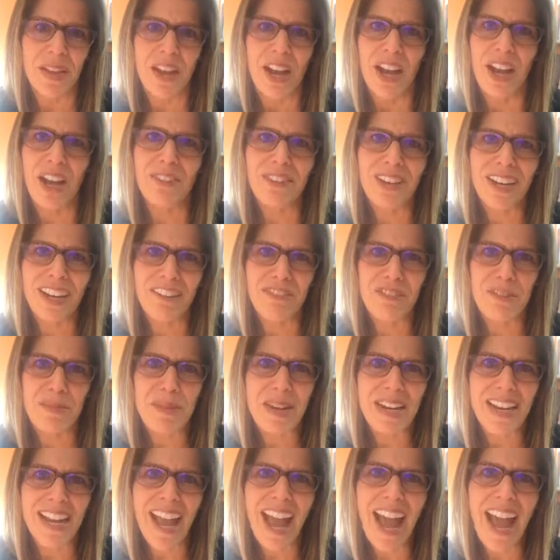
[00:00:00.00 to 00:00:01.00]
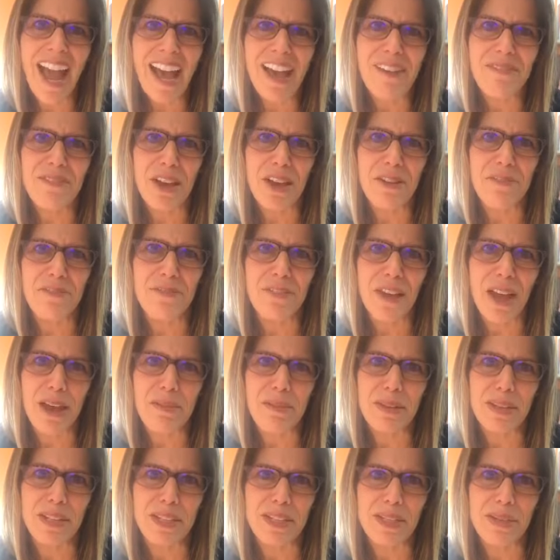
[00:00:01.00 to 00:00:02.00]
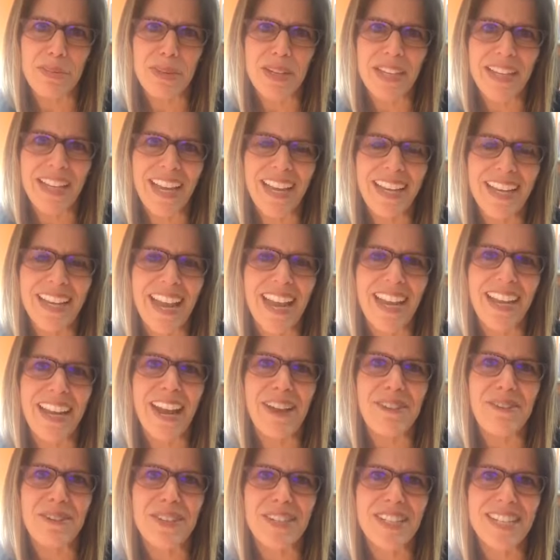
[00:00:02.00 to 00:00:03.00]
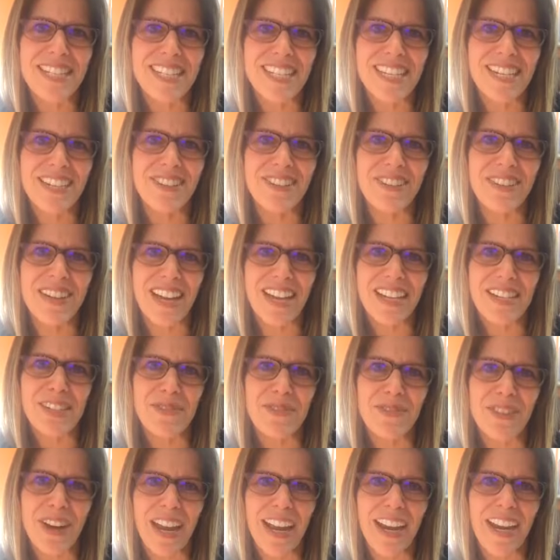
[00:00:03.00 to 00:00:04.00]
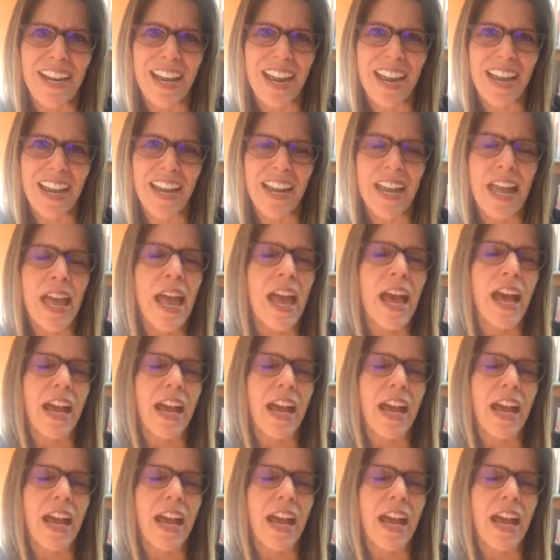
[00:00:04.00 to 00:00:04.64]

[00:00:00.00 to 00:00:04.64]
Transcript: All right, everybody, have a fabulous weekend, and I will see you next Friday.